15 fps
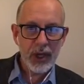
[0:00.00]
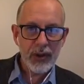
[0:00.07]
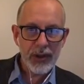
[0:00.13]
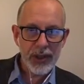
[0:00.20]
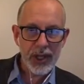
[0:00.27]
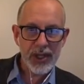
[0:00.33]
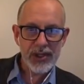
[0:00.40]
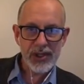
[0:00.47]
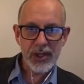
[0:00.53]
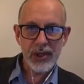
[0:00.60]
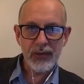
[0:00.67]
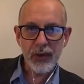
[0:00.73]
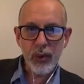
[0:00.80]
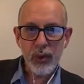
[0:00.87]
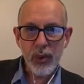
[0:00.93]
things that have
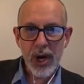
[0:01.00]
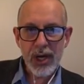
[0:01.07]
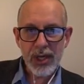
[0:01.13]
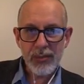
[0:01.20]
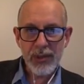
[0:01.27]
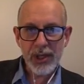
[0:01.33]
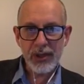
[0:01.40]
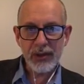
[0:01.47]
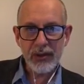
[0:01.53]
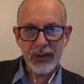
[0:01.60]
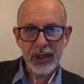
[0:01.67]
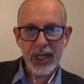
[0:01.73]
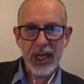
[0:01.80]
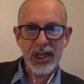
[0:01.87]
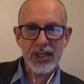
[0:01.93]
already been
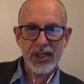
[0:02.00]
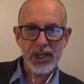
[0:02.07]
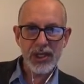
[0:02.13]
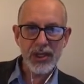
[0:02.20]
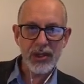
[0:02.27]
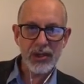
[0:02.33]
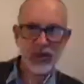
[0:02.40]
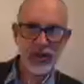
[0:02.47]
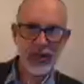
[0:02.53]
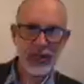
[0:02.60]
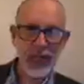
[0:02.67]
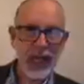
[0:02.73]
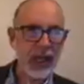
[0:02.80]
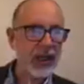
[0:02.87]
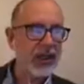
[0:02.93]
created using
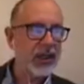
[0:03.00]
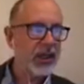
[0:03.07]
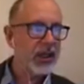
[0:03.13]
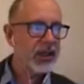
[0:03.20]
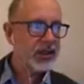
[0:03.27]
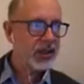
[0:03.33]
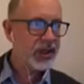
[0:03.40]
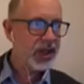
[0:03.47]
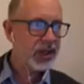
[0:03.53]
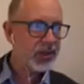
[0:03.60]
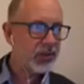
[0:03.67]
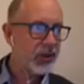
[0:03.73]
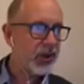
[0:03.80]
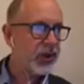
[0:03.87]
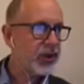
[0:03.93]
that, so that's
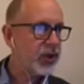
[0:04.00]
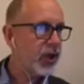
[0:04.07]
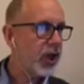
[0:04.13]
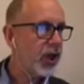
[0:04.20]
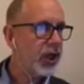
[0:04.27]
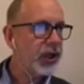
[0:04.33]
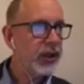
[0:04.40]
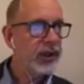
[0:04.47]
worth trying.